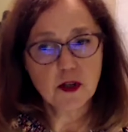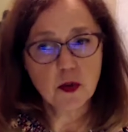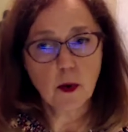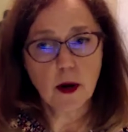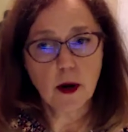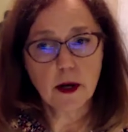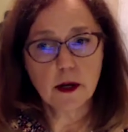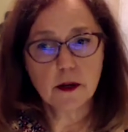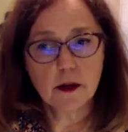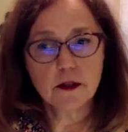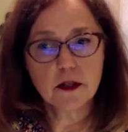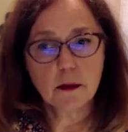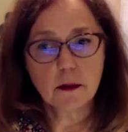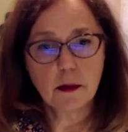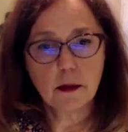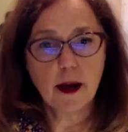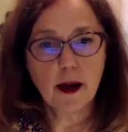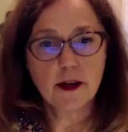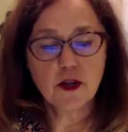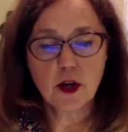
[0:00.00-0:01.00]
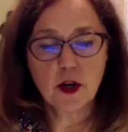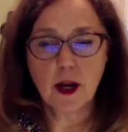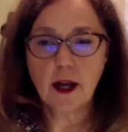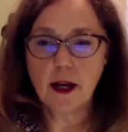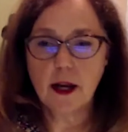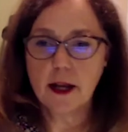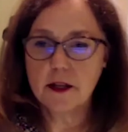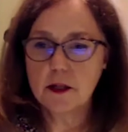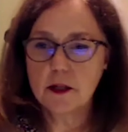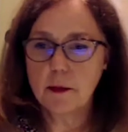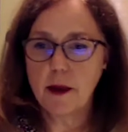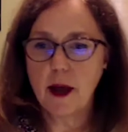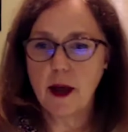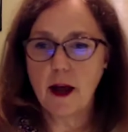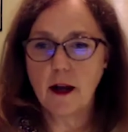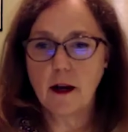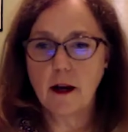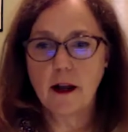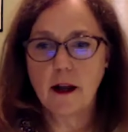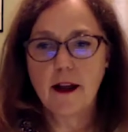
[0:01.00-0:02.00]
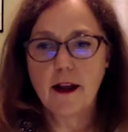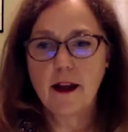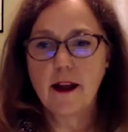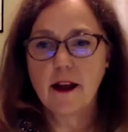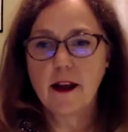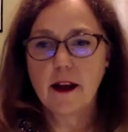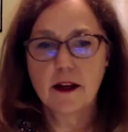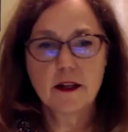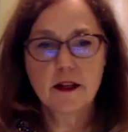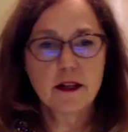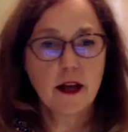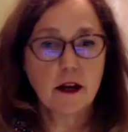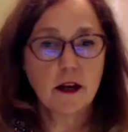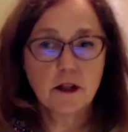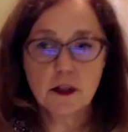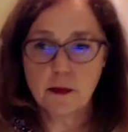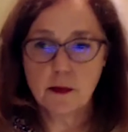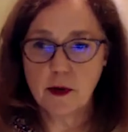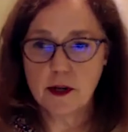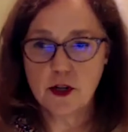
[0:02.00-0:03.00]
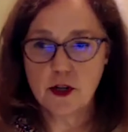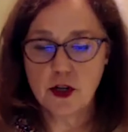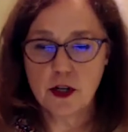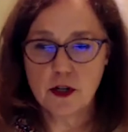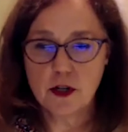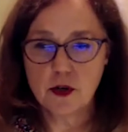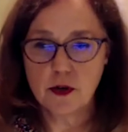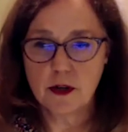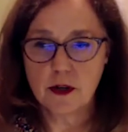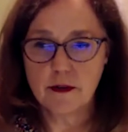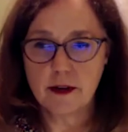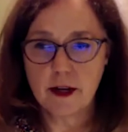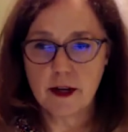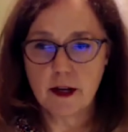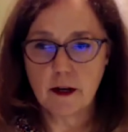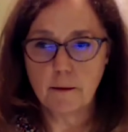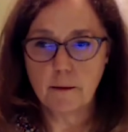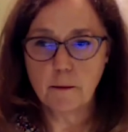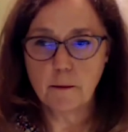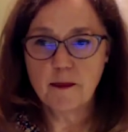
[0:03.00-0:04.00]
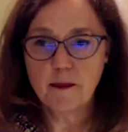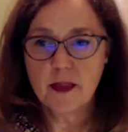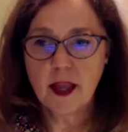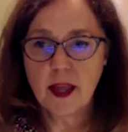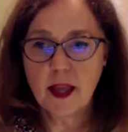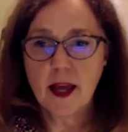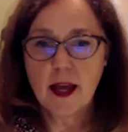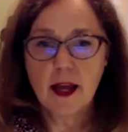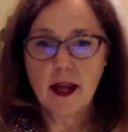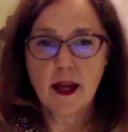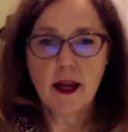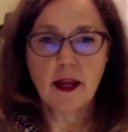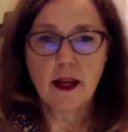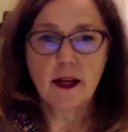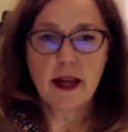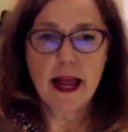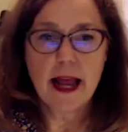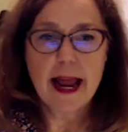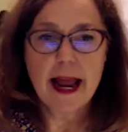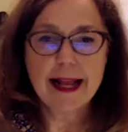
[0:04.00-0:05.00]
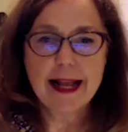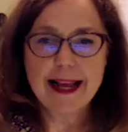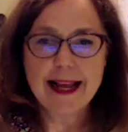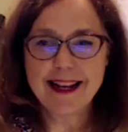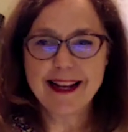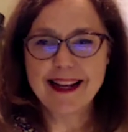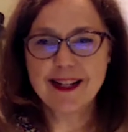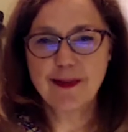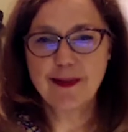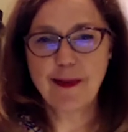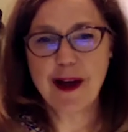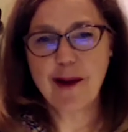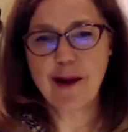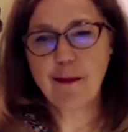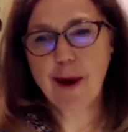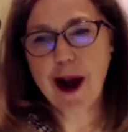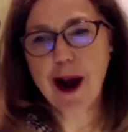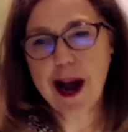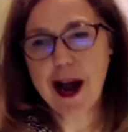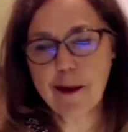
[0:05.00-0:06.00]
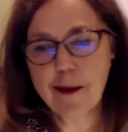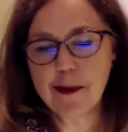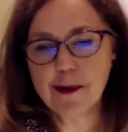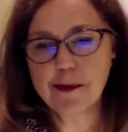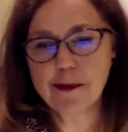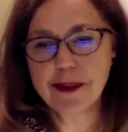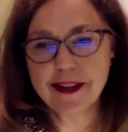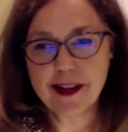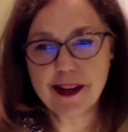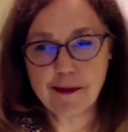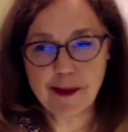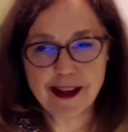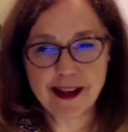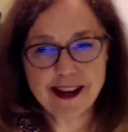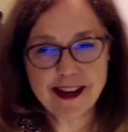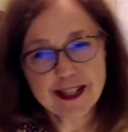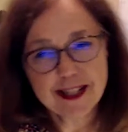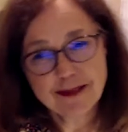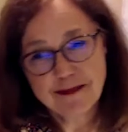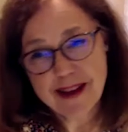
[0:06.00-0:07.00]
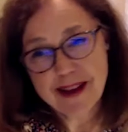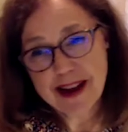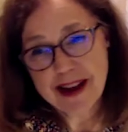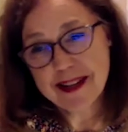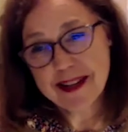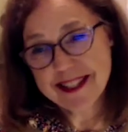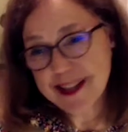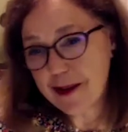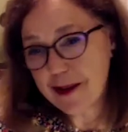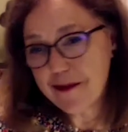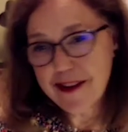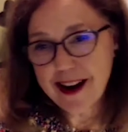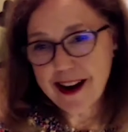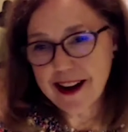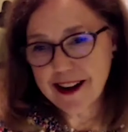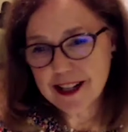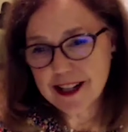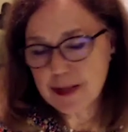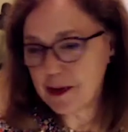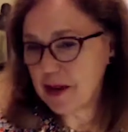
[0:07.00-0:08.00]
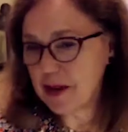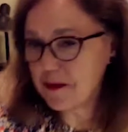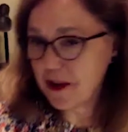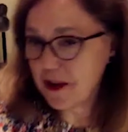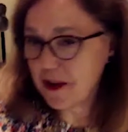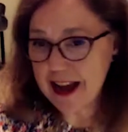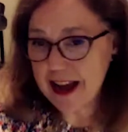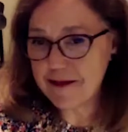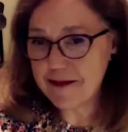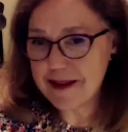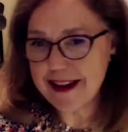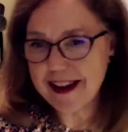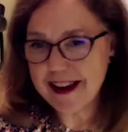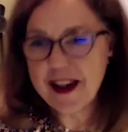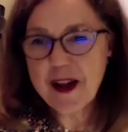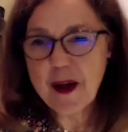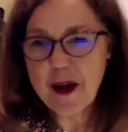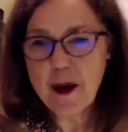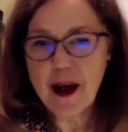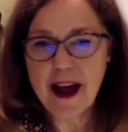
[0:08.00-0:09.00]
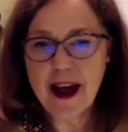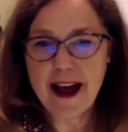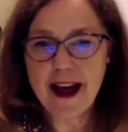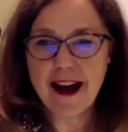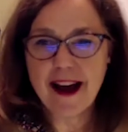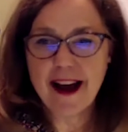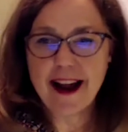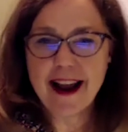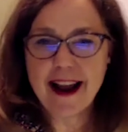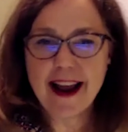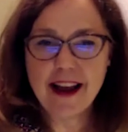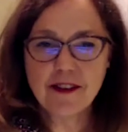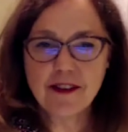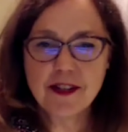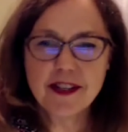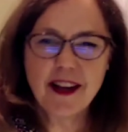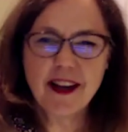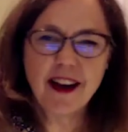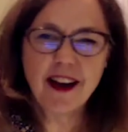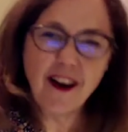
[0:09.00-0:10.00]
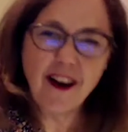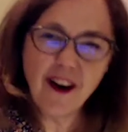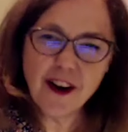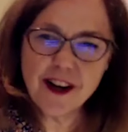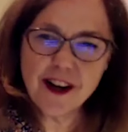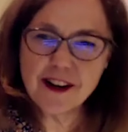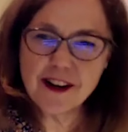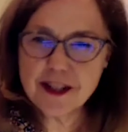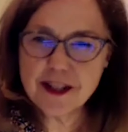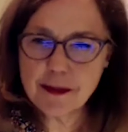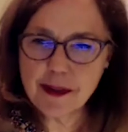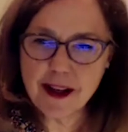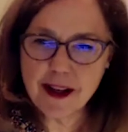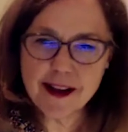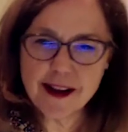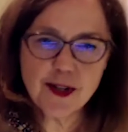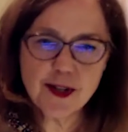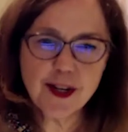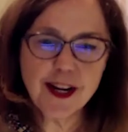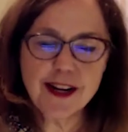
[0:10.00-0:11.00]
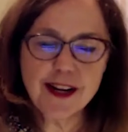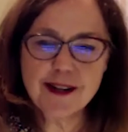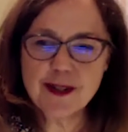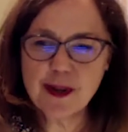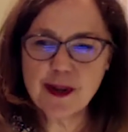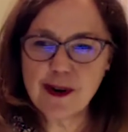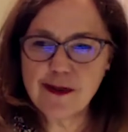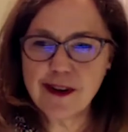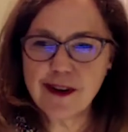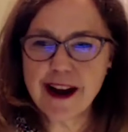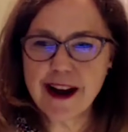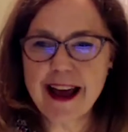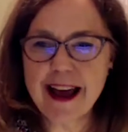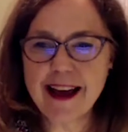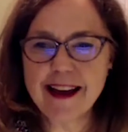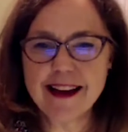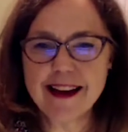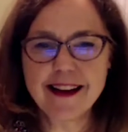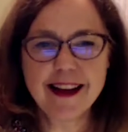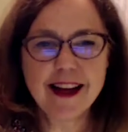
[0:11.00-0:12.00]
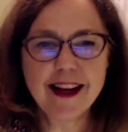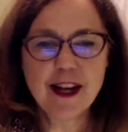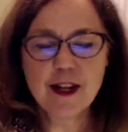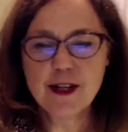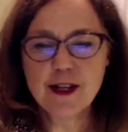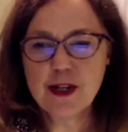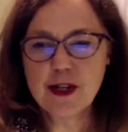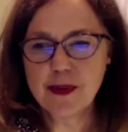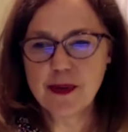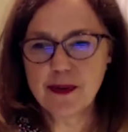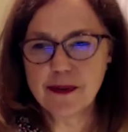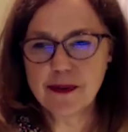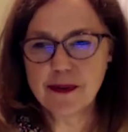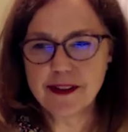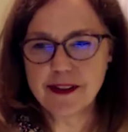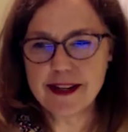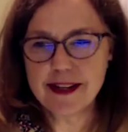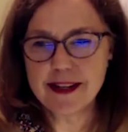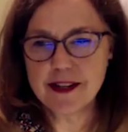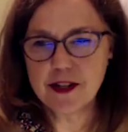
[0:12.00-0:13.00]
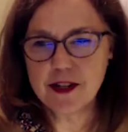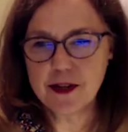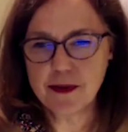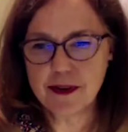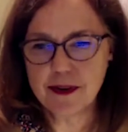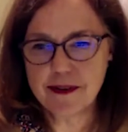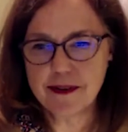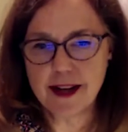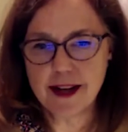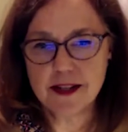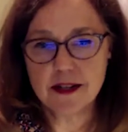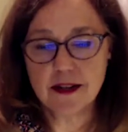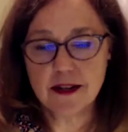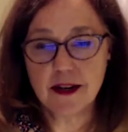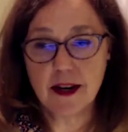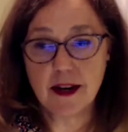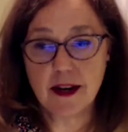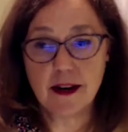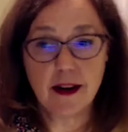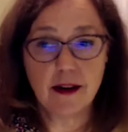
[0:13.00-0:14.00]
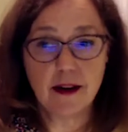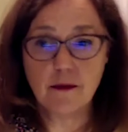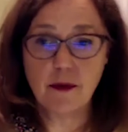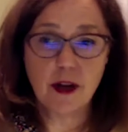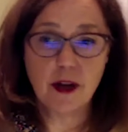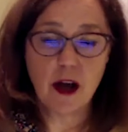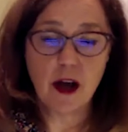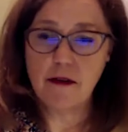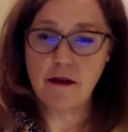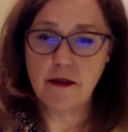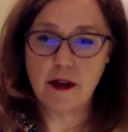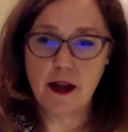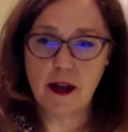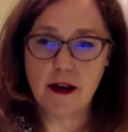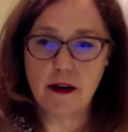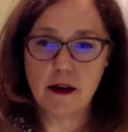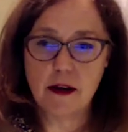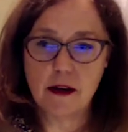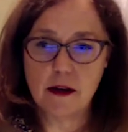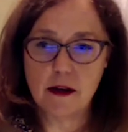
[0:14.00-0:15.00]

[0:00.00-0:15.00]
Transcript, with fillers: 20 years supply chain has been excel spreadsheet driven it, it has been probably because maybe some finance people not me uh, have said, oh, you know, supply chain is overhead do we really need to invest in it and we all and